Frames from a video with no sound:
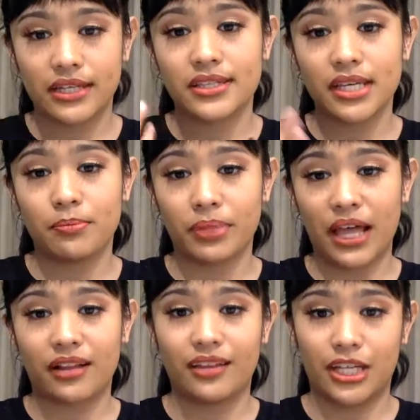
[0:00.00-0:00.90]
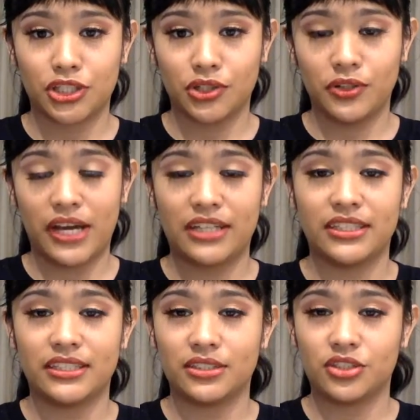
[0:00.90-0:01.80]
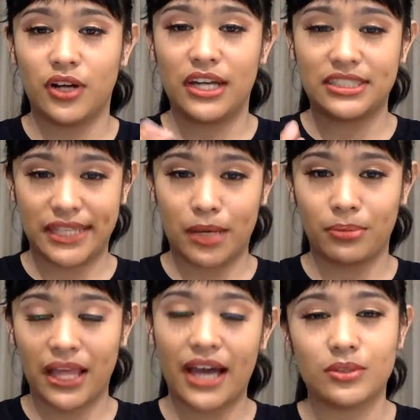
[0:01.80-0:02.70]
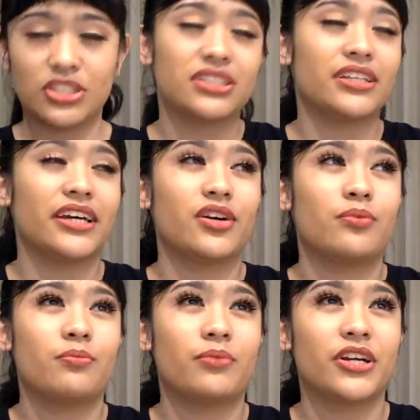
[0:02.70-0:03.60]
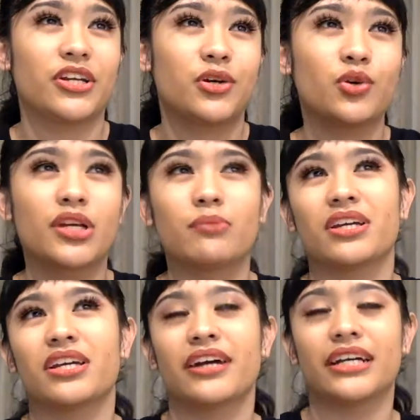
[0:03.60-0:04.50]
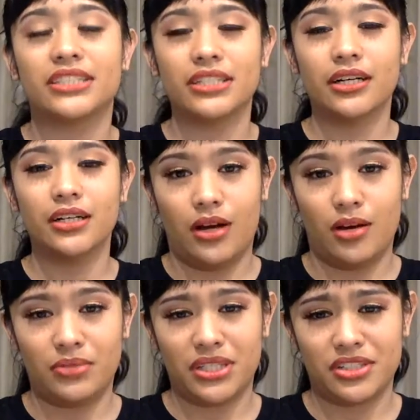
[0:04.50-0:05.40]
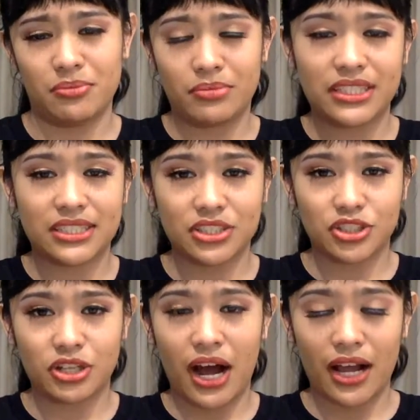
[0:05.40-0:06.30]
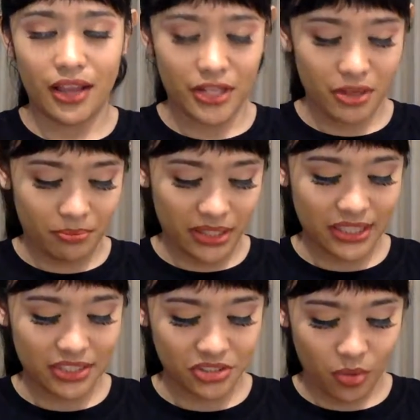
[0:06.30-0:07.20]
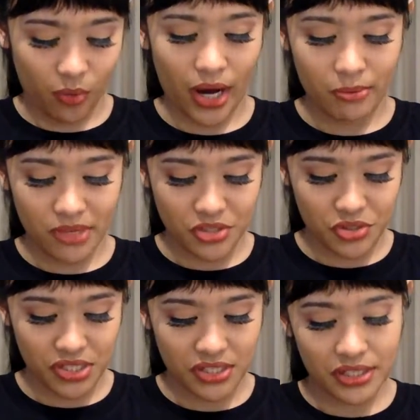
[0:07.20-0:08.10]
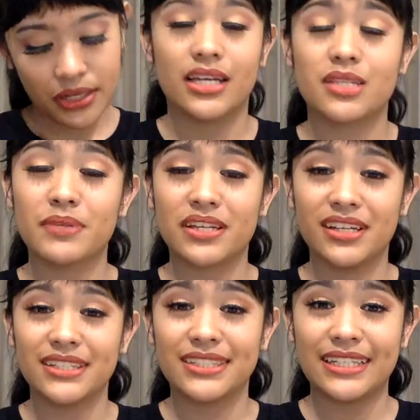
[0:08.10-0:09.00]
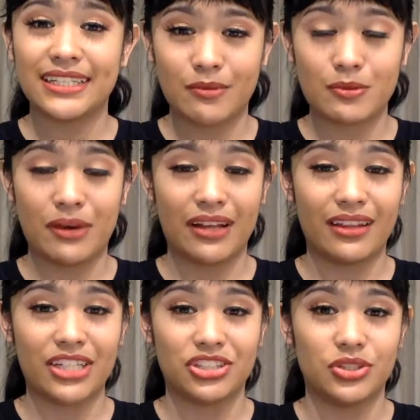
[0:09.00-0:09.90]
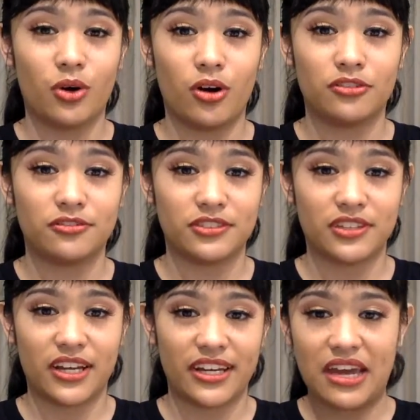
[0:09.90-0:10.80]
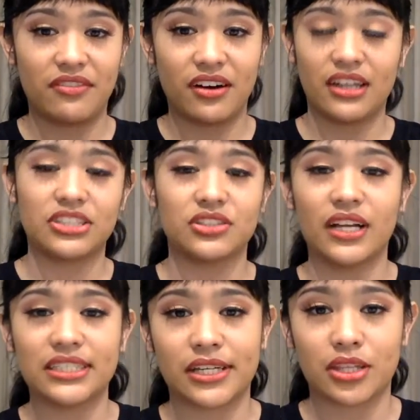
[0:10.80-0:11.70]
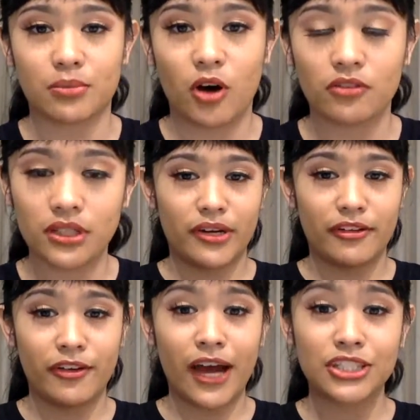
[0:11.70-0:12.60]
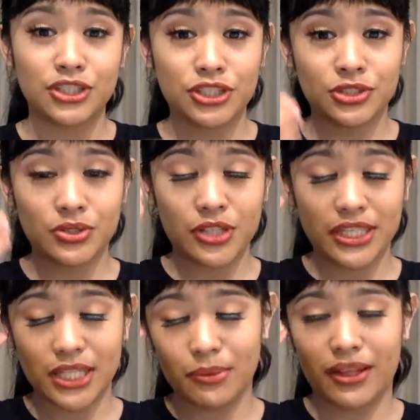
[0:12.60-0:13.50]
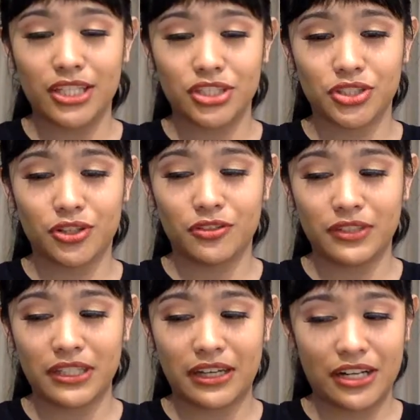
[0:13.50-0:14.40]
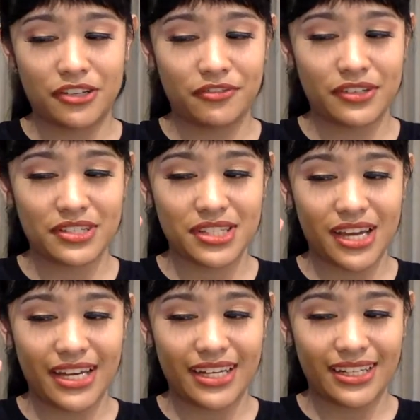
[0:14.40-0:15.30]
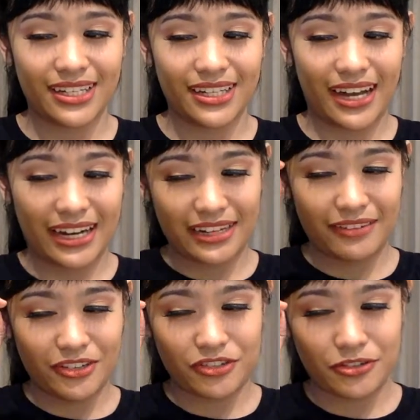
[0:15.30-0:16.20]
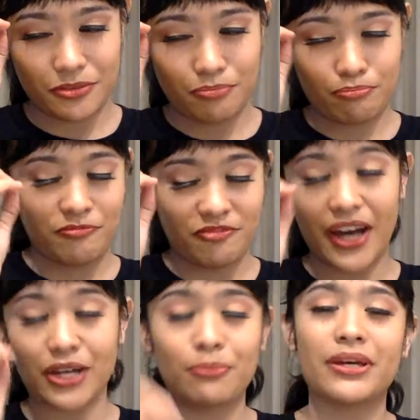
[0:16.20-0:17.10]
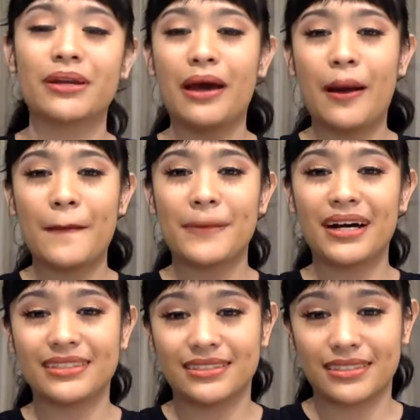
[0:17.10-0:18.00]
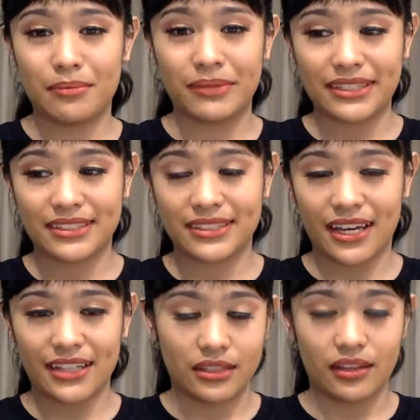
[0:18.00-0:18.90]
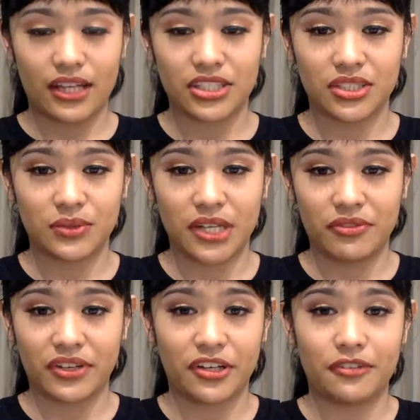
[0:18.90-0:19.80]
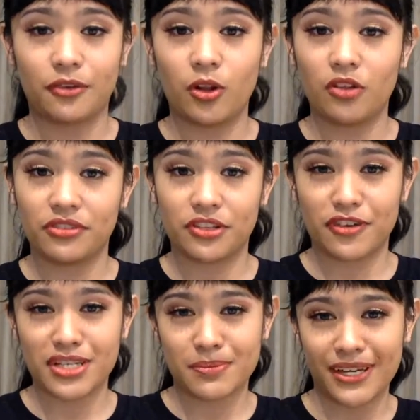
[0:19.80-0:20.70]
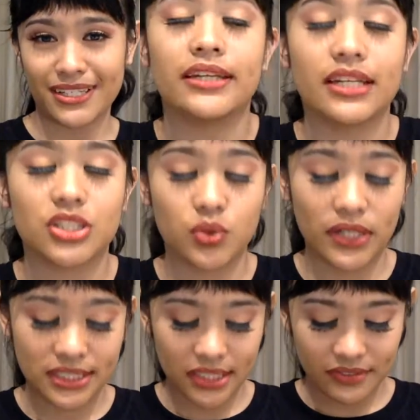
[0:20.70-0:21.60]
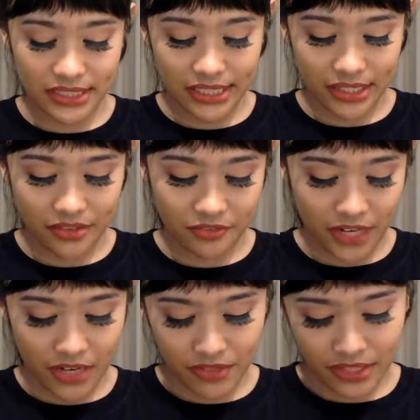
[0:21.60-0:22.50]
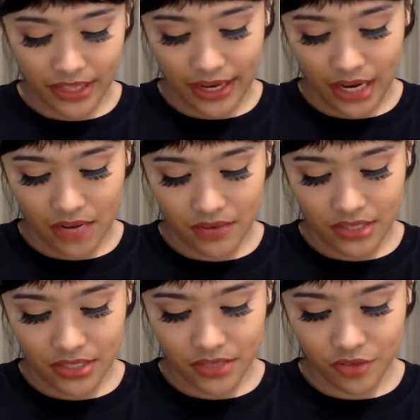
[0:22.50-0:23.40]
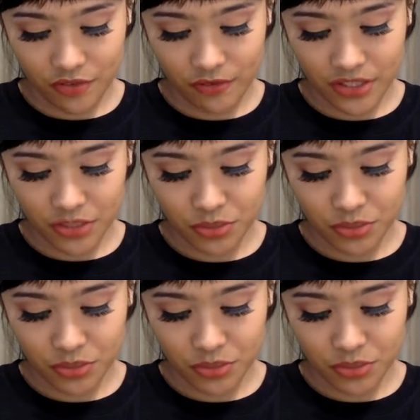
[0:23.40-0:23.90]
It is a black lash glue and it dries down black, which is like a pretty cool gimmicky idea because it blends into your eyeliner, but that's not why I'm interested in it. It's because it keeps my lashes on for like ever until I take them off. Whenever I do try to take my lashes off, it kind of feels like I kind of have to fight a bit, but that means that the lashes were never going to fall off in the first place. The next 2017 favorite that I have is from Fenty